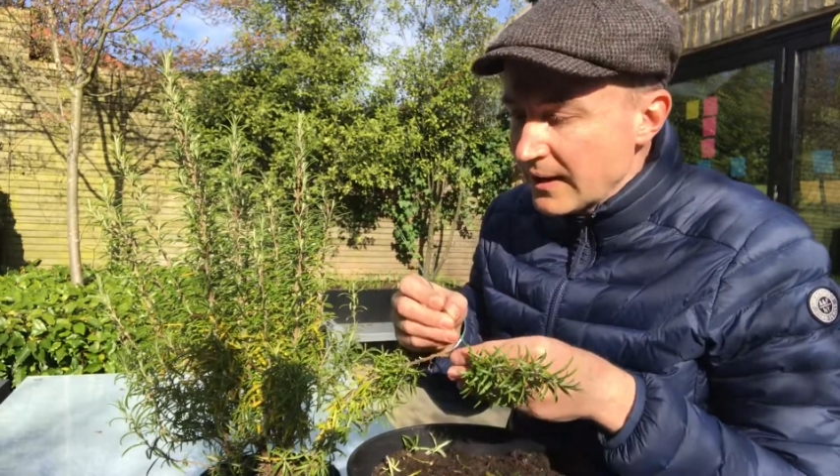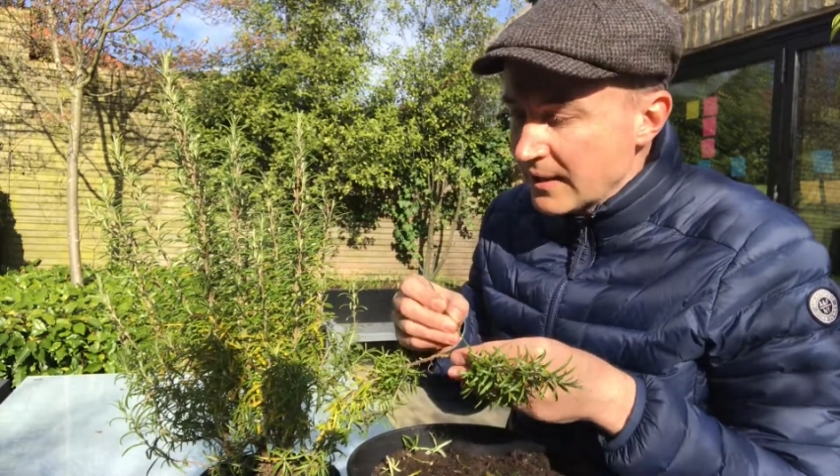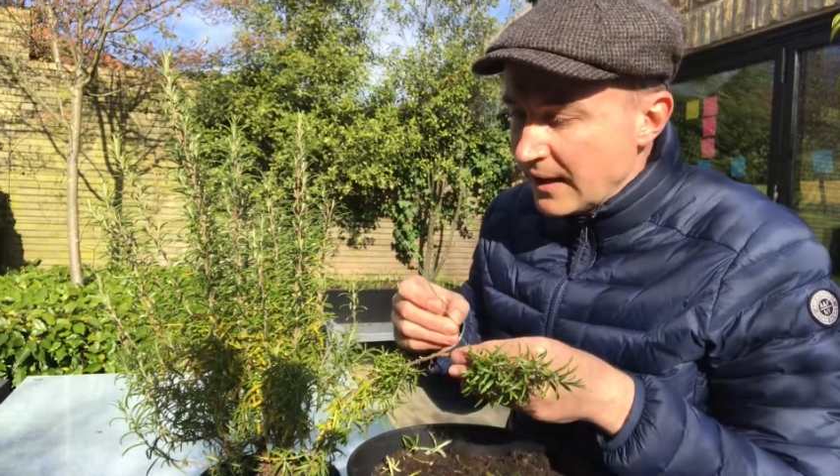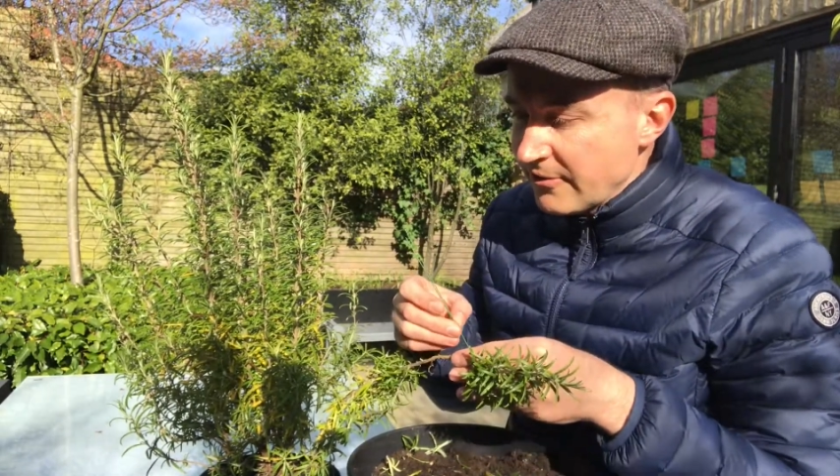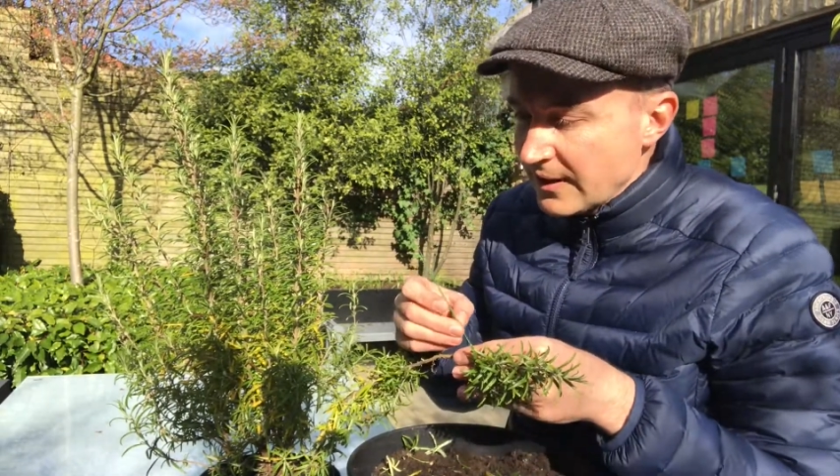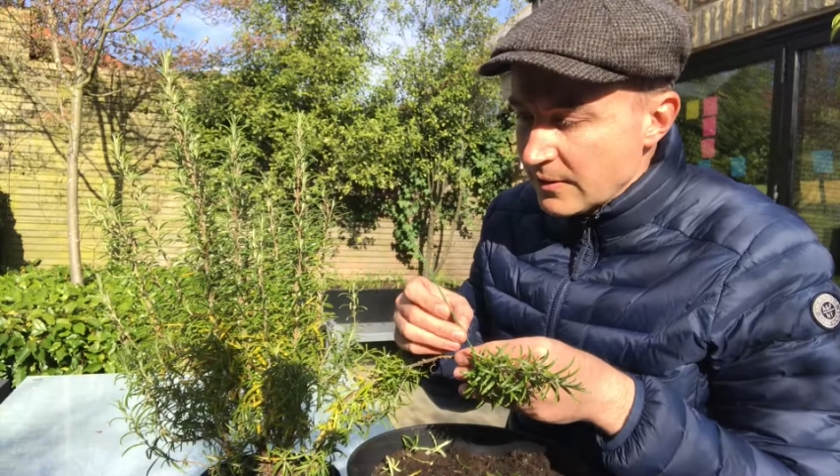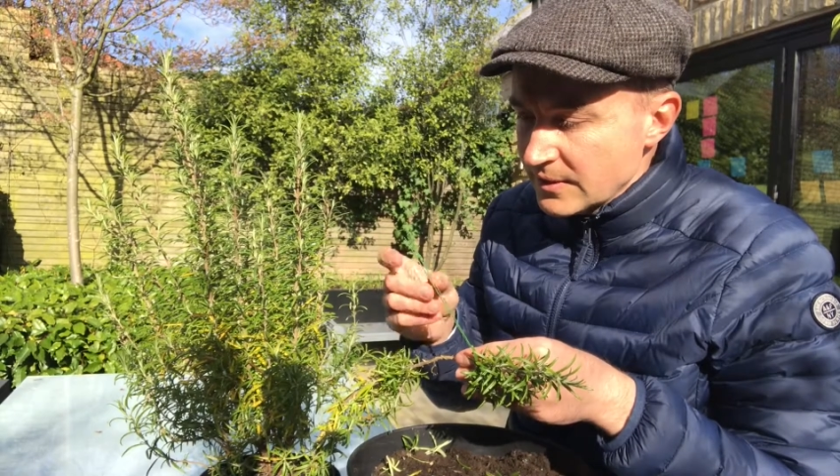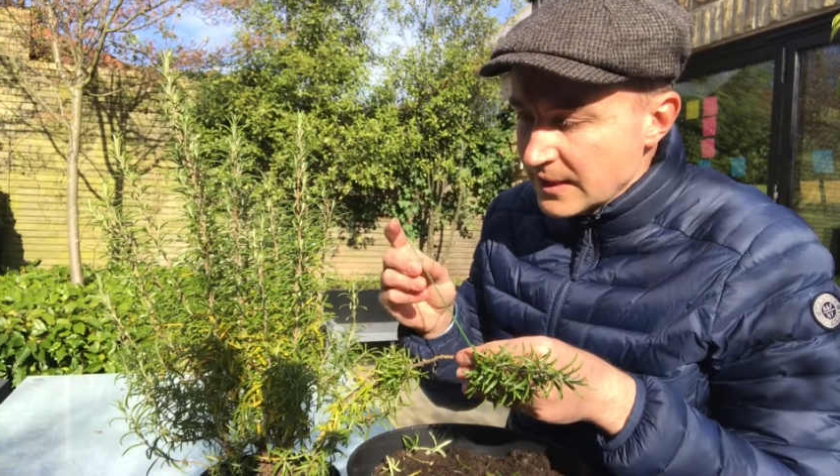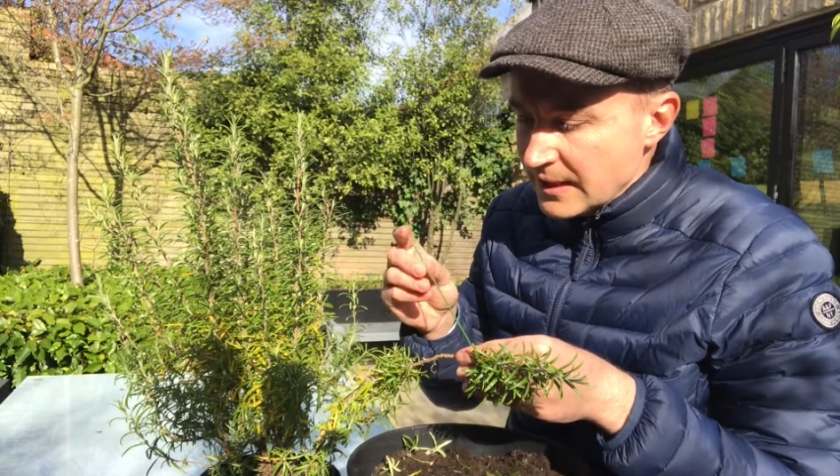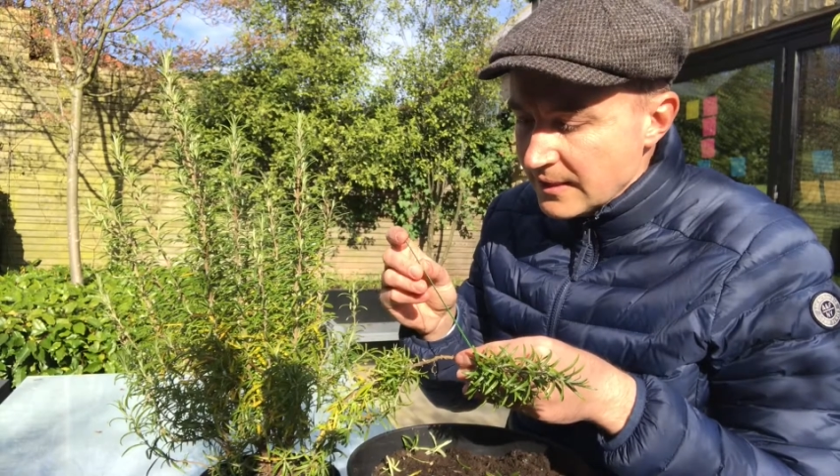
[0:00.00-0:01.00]
that I found
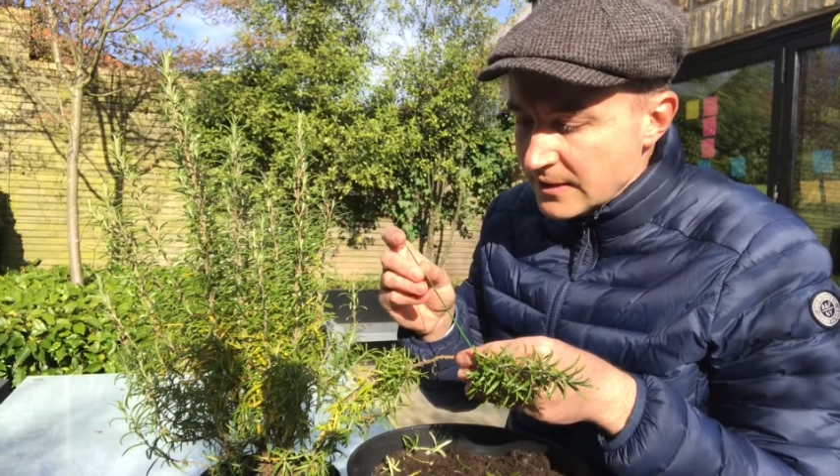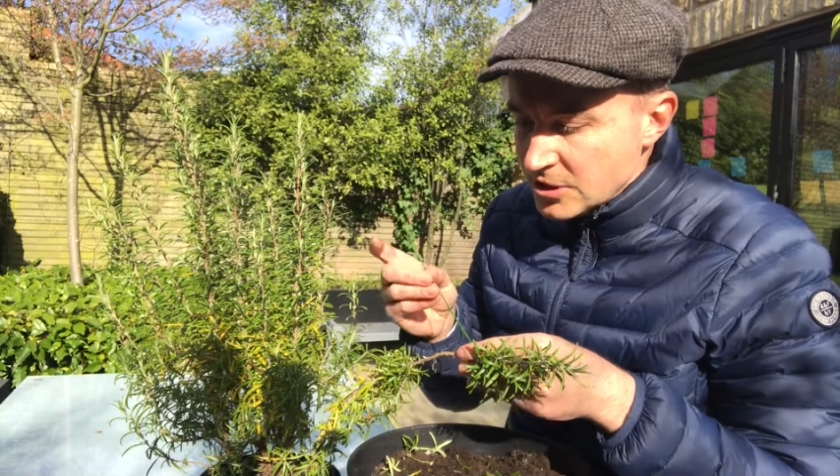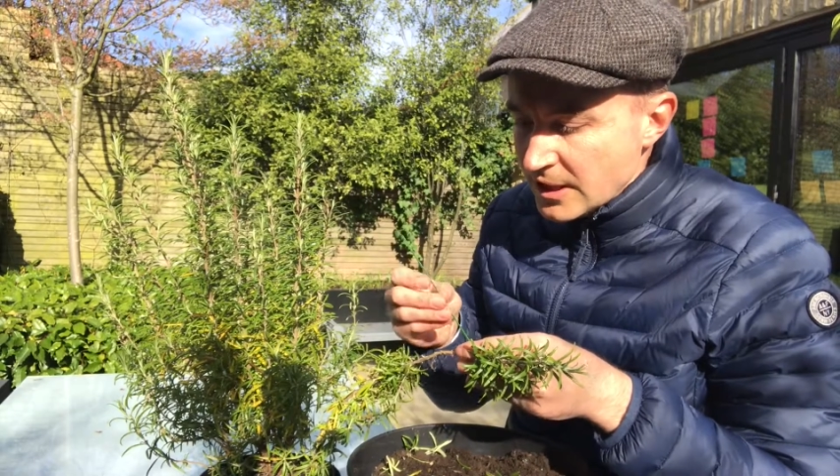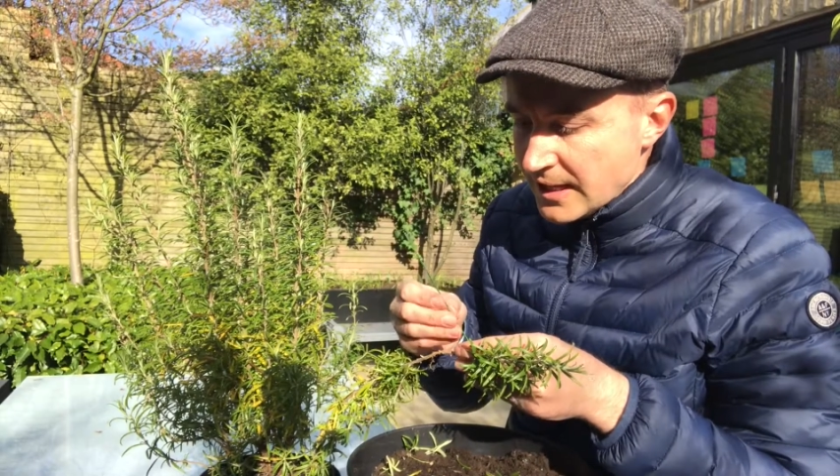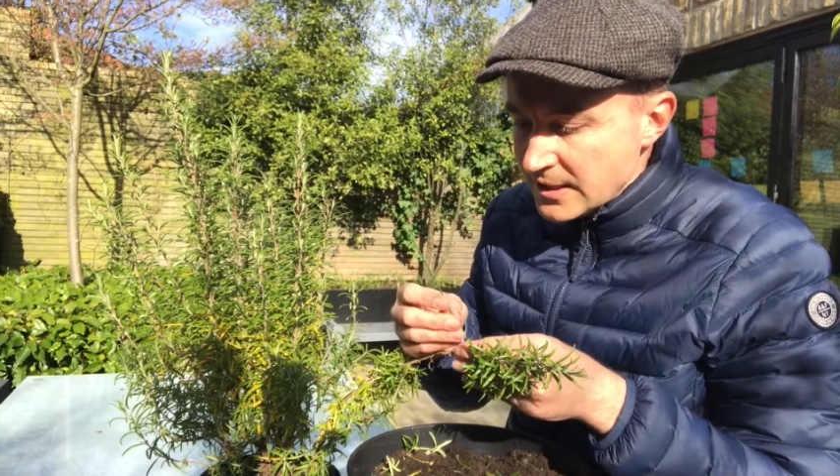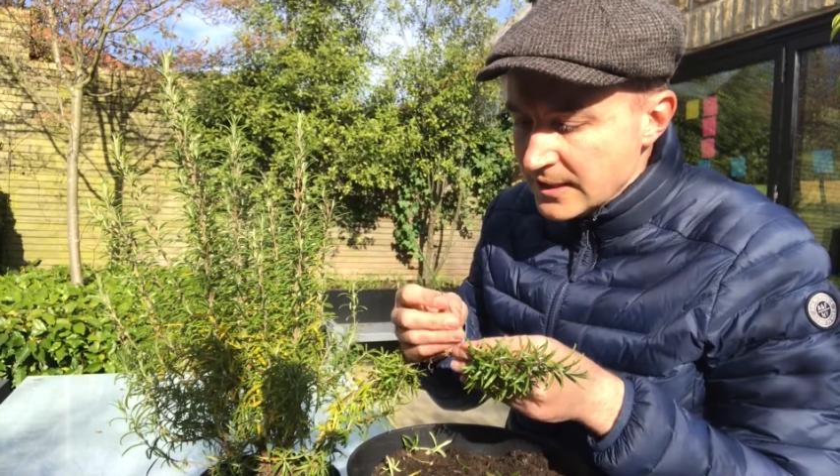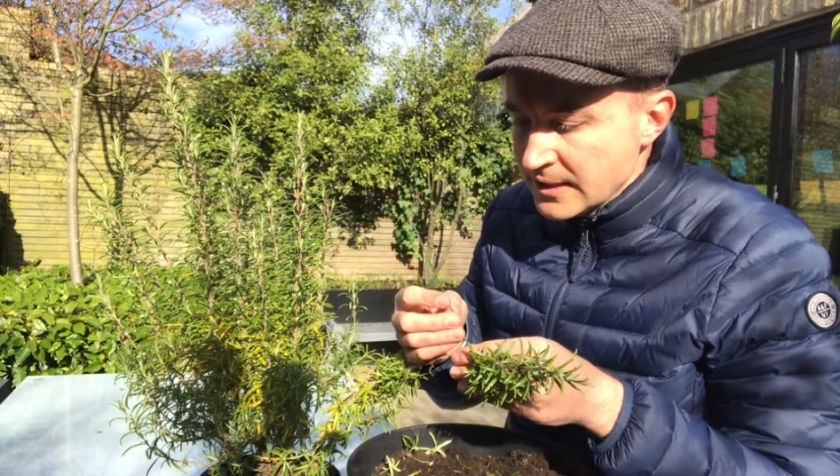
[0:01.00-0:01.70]
in the shed.